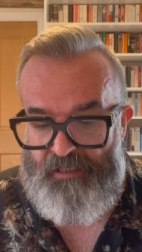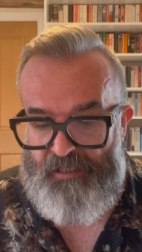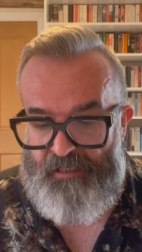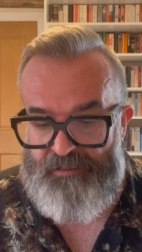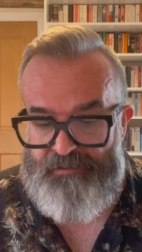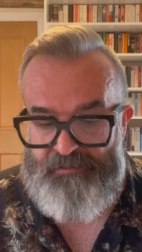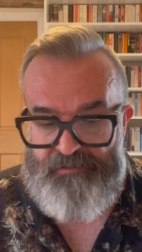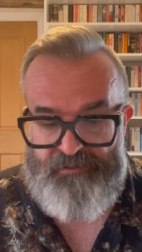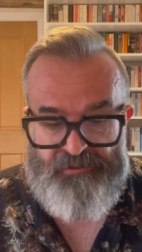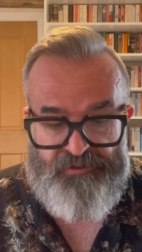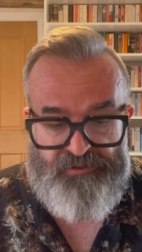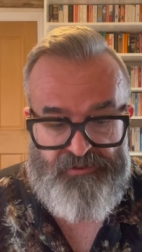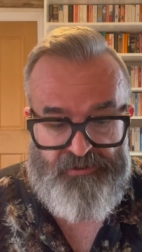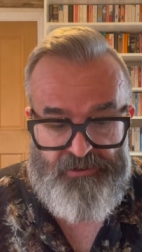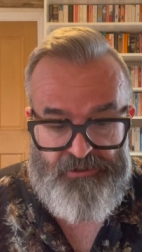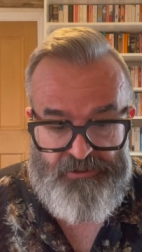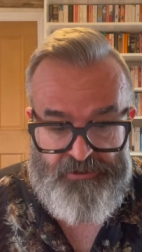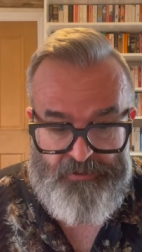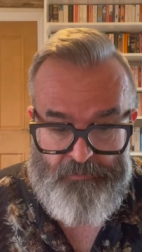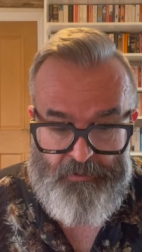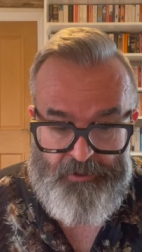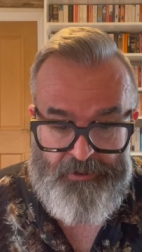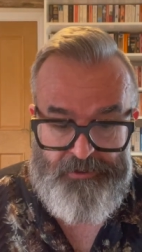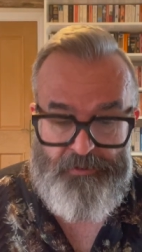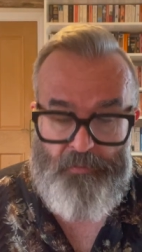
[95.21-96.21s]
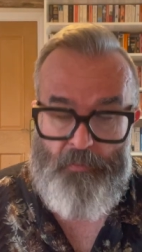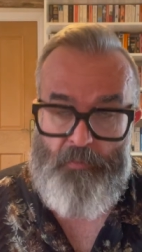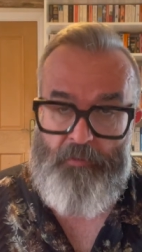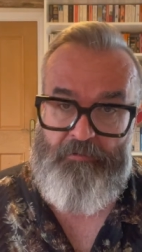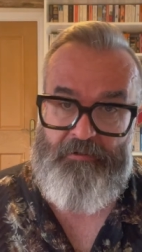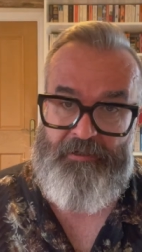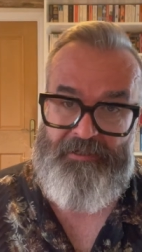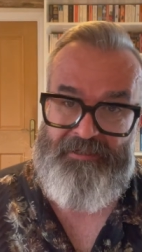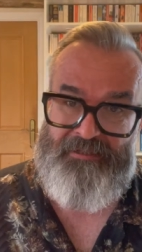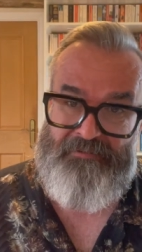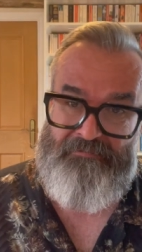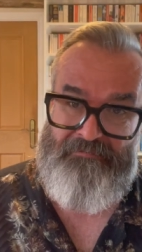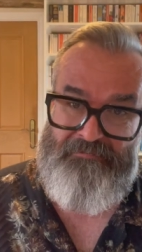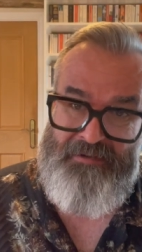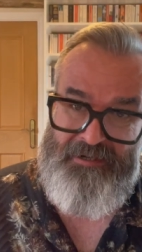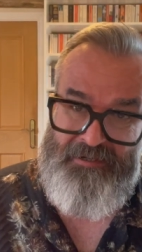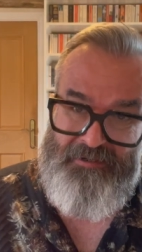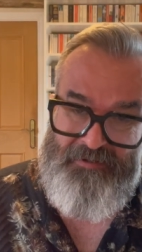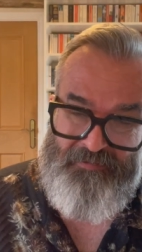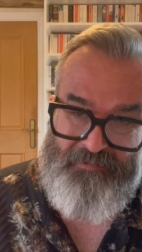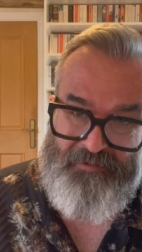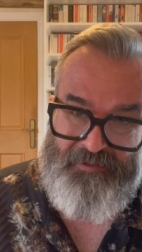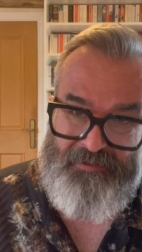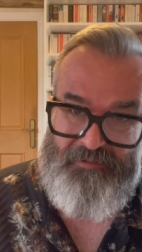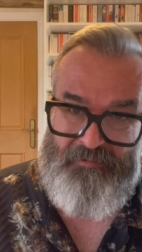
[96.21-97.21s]
And the situation we're in at the
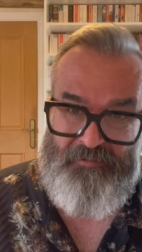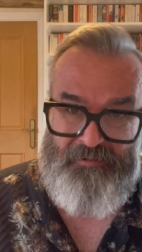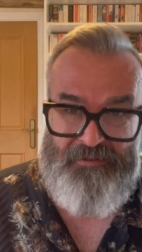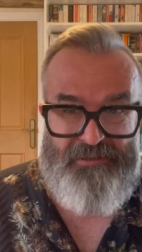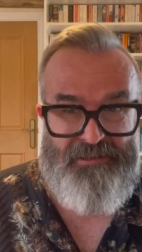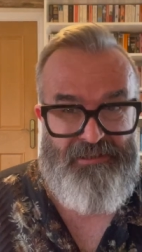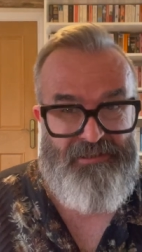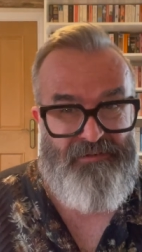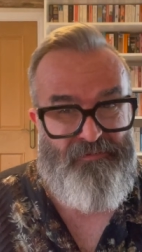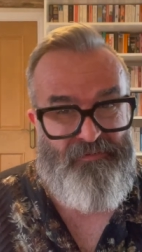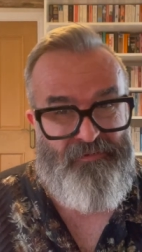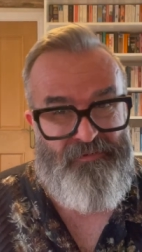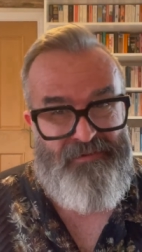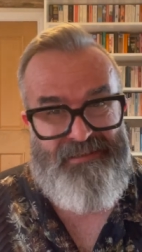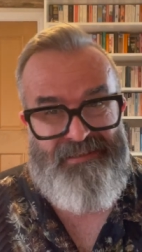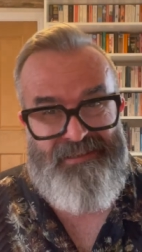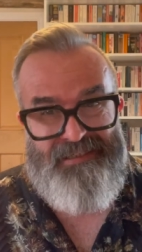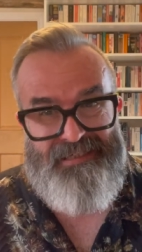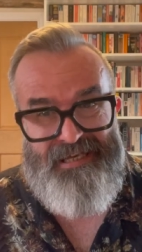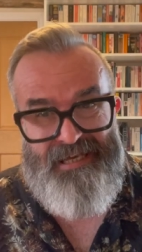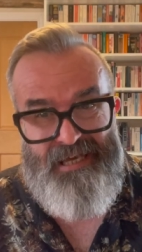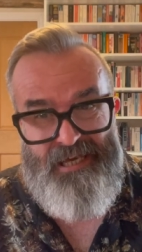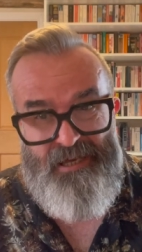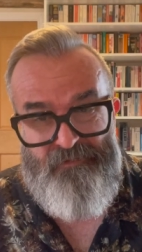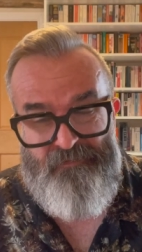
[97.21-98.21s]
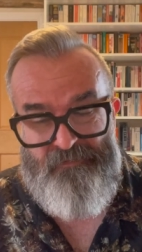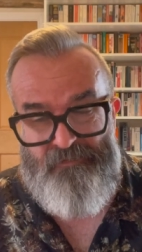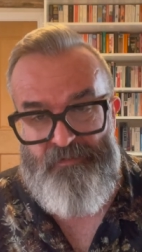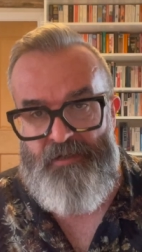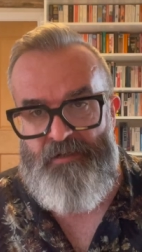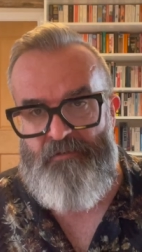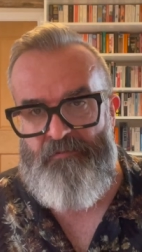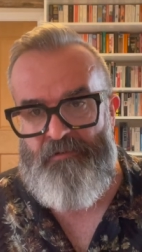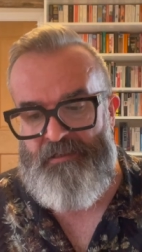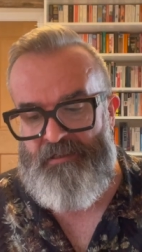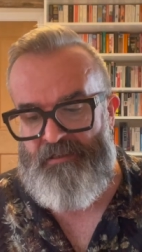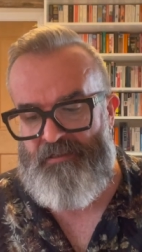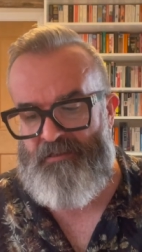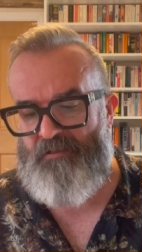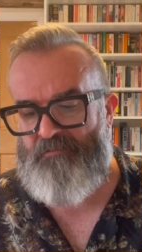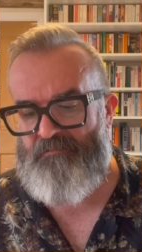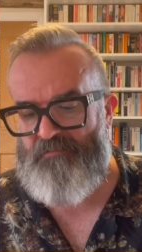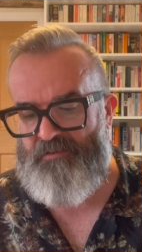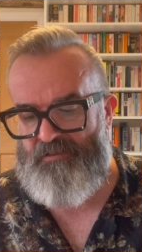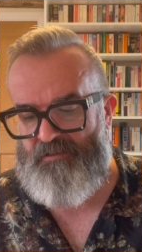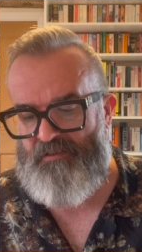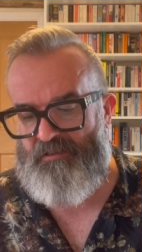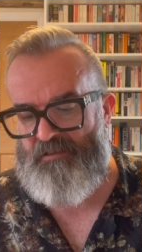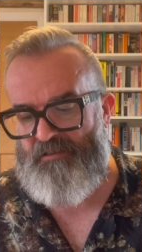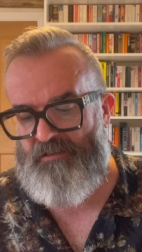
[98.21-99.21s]
moment, which is pretty iffy when it
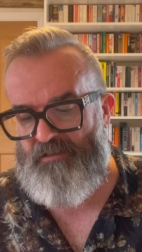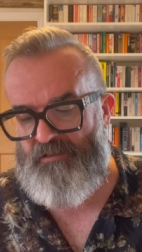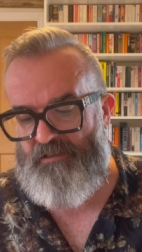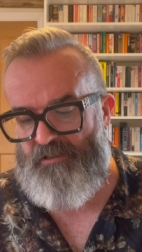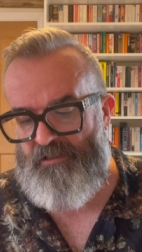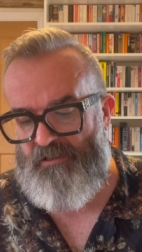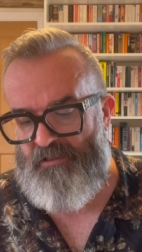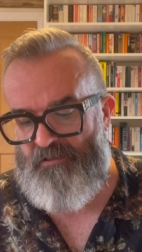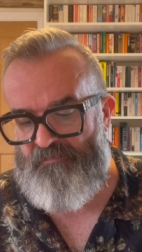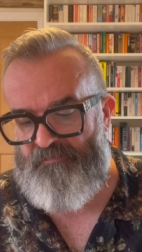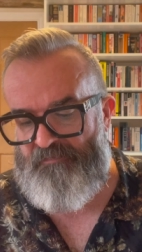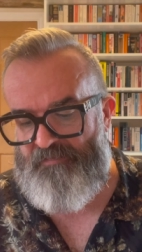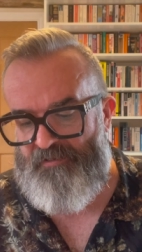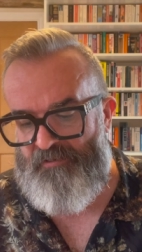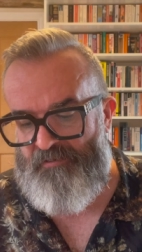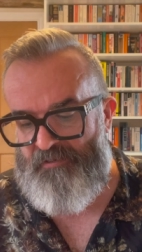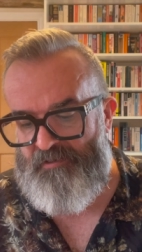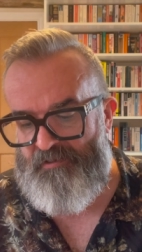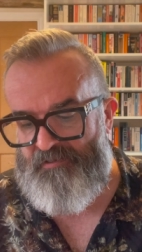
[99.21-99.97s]
comes to, viewing